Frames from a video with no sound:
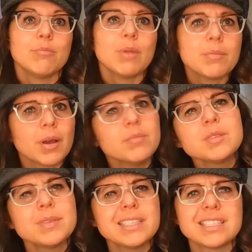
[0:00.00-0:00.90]
My
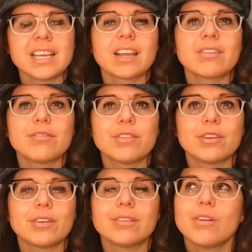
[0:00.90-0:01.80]
mom's been sick
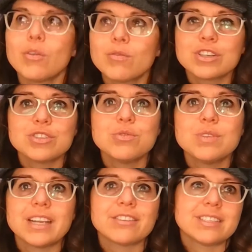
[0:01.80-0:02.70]
for over 2
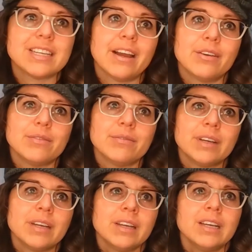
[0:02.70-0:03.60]
years now.
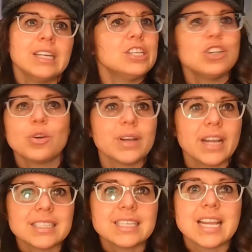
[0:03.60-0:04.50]
No one
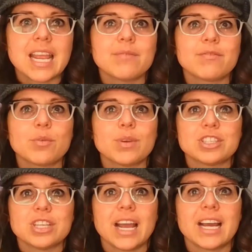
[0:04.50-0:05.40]
has a name for what
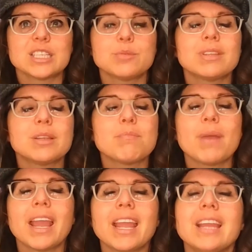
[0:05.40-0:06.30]
she has, but the
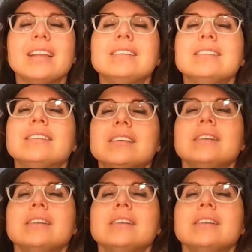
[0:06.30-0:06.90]
pain,